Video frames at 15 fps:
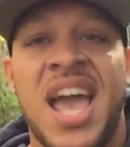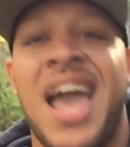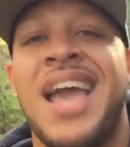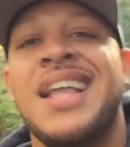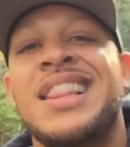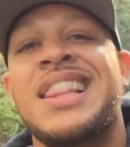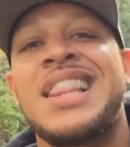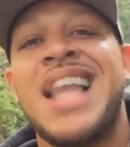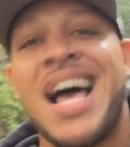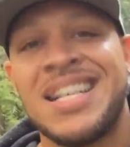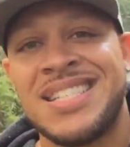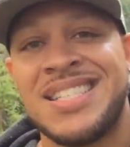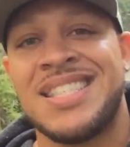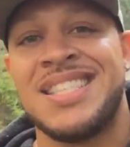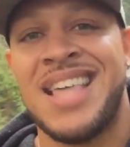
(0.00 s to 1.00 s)
a
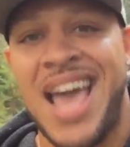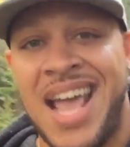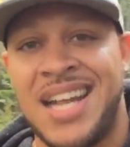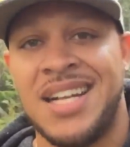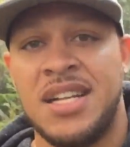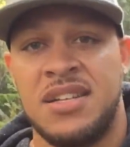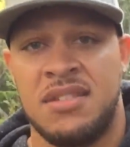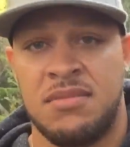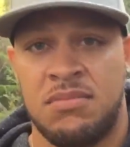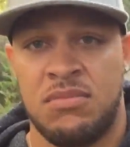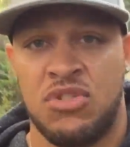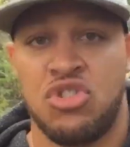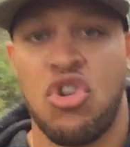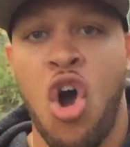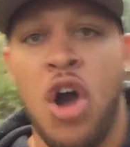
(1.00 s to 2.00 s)
less than
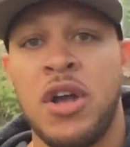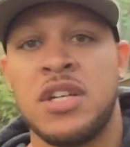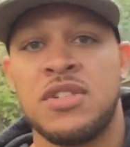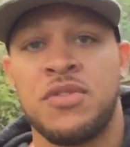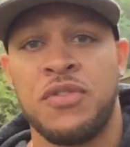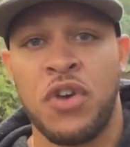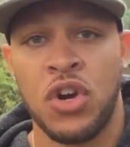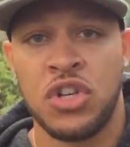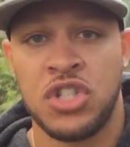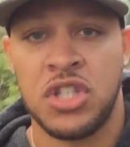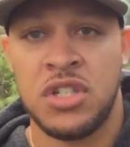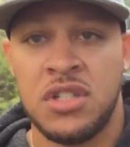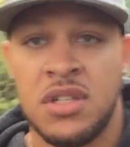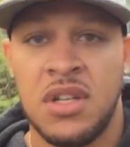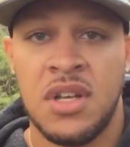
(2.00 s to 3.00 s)
strongest
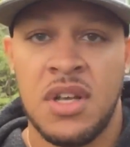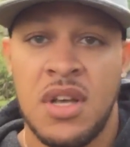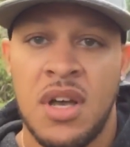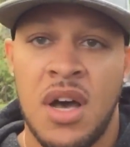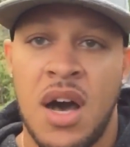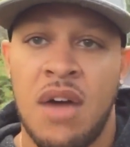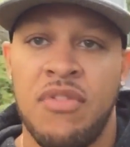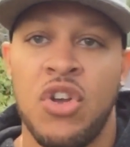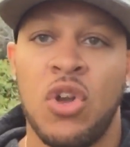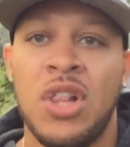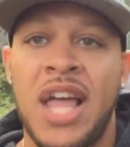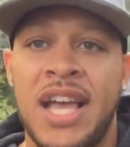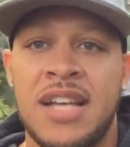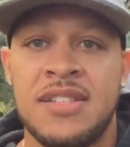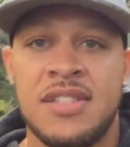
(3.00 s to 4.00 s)
version of your
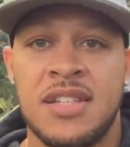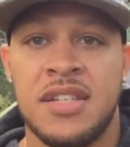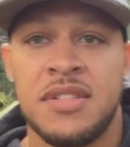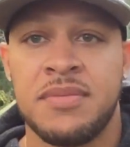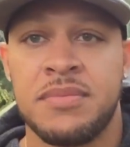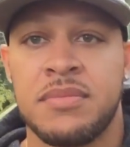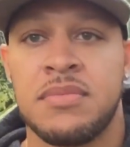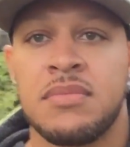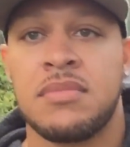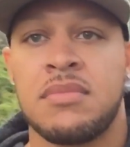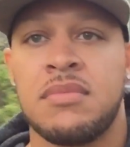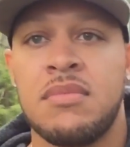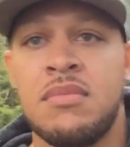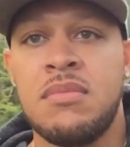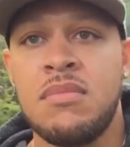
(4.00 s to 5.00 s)
legacy.
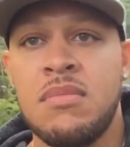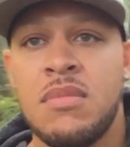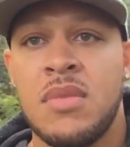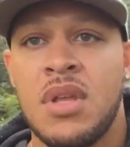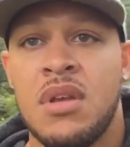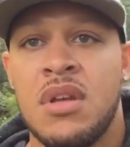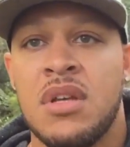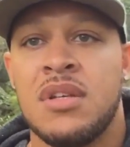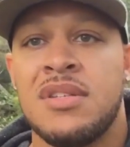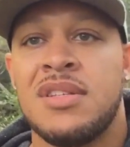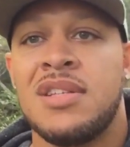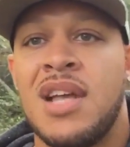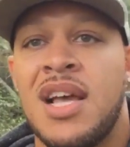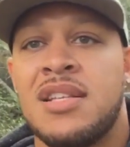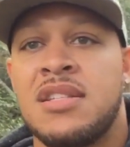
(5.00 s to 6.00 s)

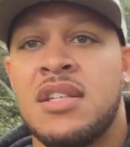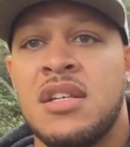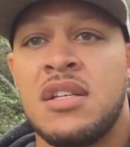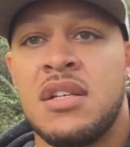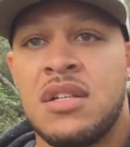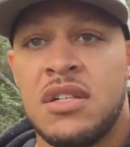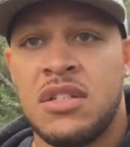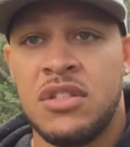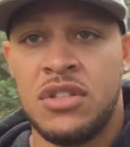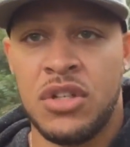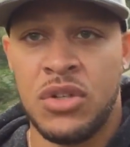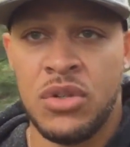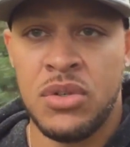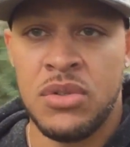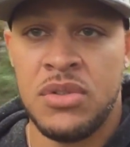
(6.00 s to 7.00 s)
So that's it,
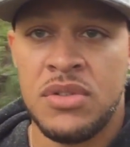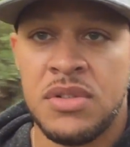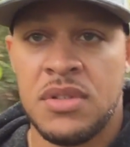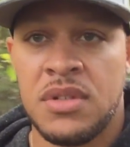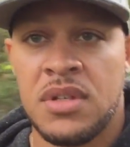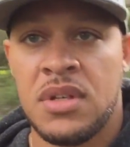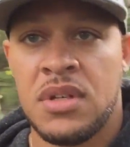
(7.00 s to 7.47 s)
dudes.